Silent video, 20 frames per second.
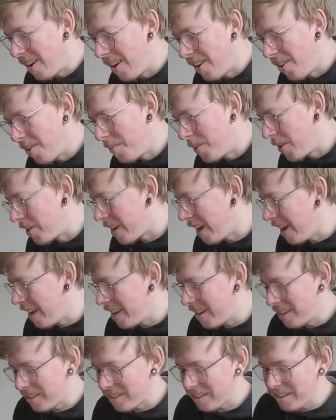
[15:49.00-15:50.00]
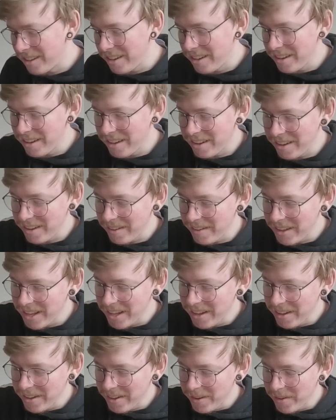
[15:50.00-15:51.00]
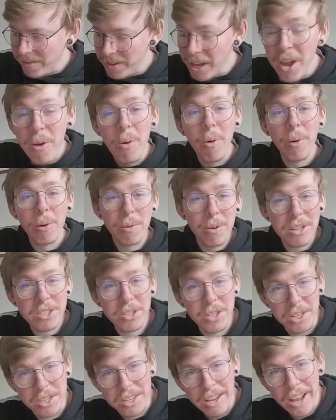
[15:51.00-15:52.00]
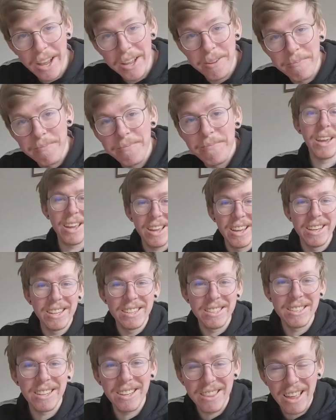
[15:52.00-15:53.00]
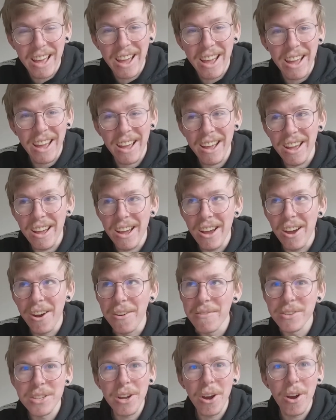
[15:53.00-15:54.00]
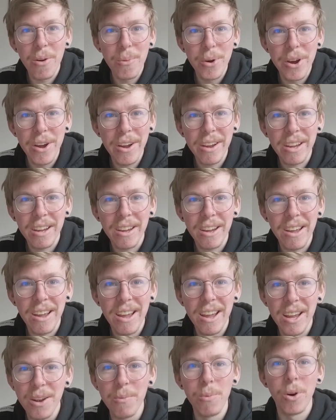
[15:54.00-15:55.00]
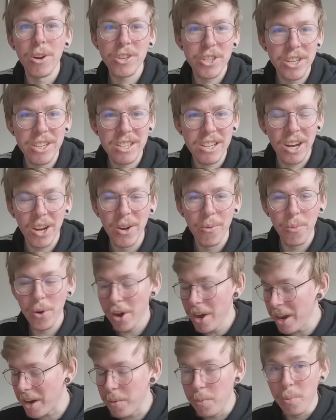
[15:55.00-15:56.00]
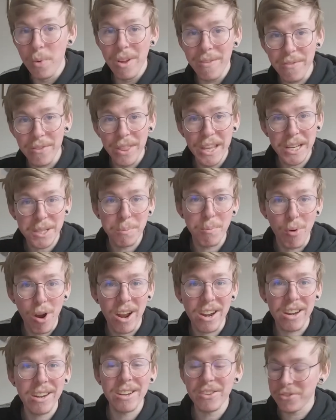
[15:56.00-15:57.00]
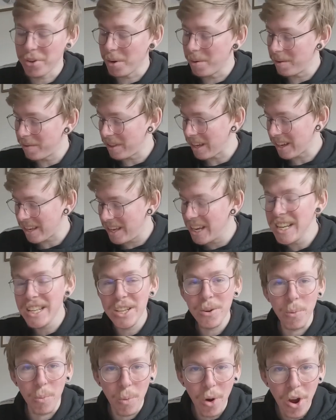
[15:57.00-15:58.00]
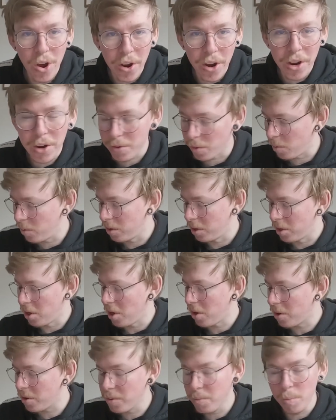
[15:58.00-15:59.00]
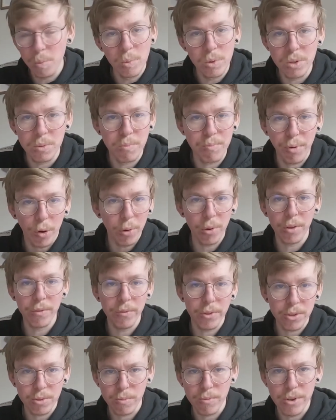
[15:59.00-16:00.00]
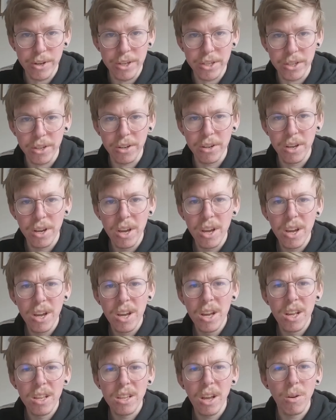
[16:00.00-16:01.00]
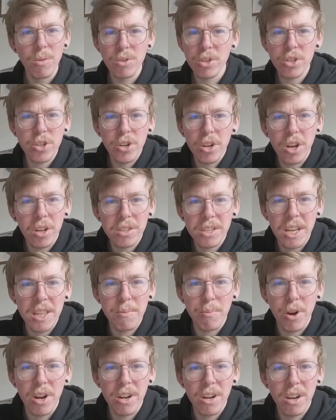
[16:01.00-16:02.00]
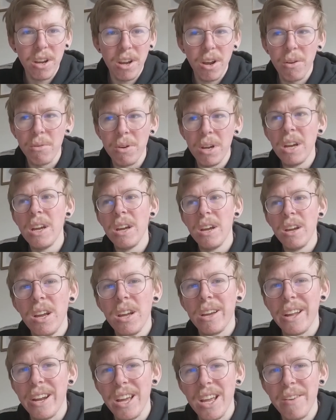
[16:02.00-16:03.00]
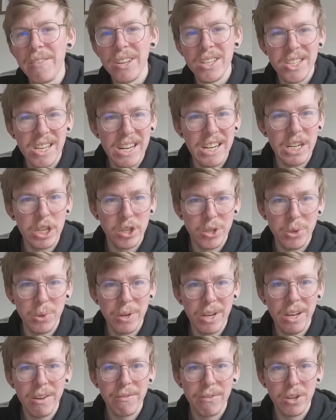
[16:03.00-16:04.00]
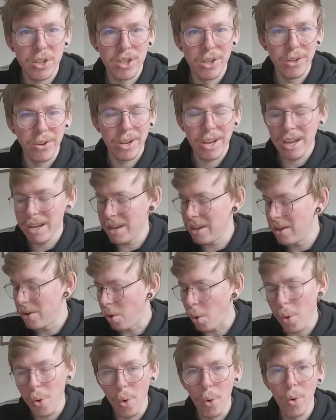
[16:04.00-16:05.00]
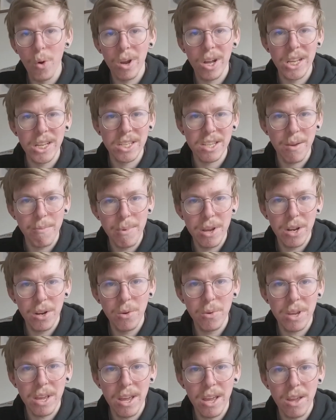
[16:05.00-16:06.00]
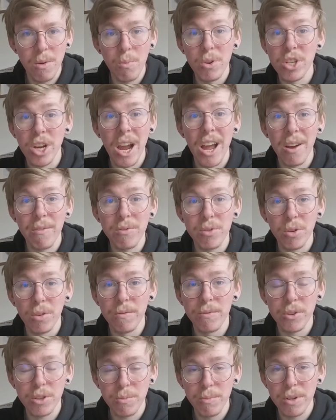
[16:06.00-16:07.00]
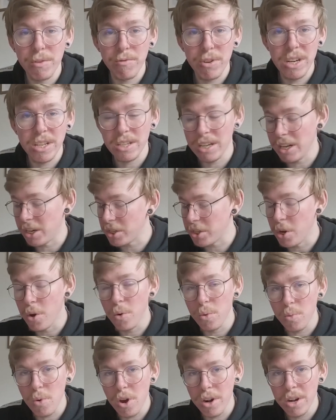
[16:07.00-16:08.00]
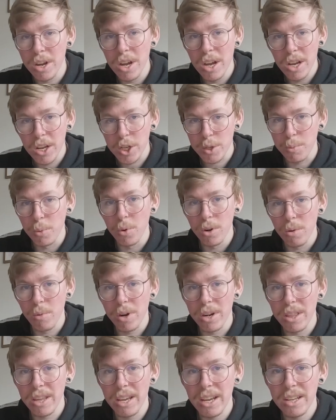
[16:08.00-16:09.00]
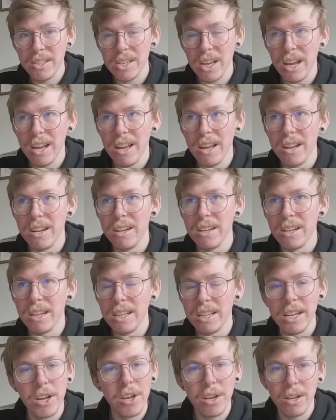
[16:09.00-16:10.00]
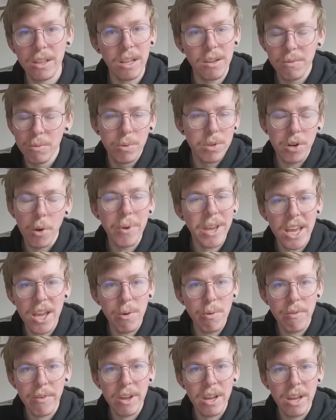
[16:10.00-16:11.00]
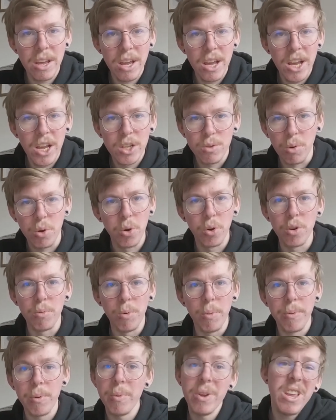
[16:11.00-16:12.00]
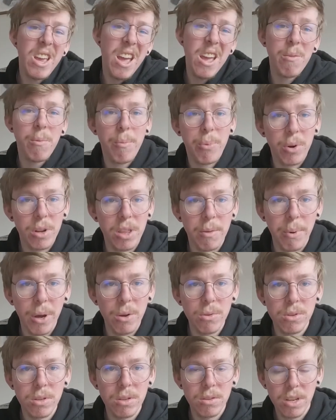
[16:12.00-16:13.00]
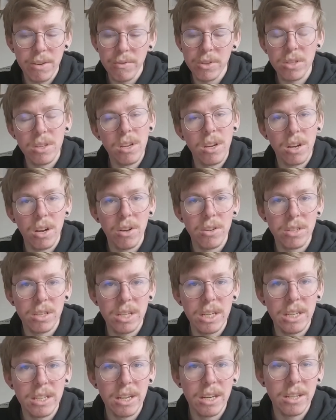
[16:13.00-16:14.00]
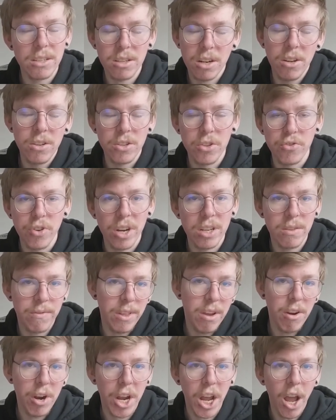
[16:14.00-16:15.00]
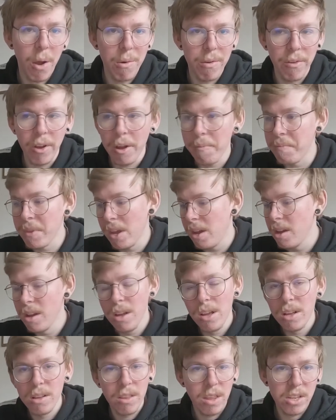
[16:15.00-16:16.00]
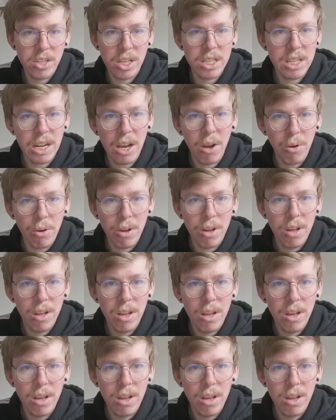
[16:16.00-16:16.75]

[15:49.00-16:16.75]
Oh my days. What I was going to say is that obviously I work in watches. I work with this brand. So if that key didn't work or the lock was broken for some reason, I was just going to contact the brand and go, can I either send it to you for you to look at, or can you send me a new key, which I have done for somebody recently. I sold one, a smaller one of these, and it didn't, there was no key with it. So I called them up and went, yeah, we'll put it in the post. Give us the client's details, the client's address, if they're okay with it. And they sent it out.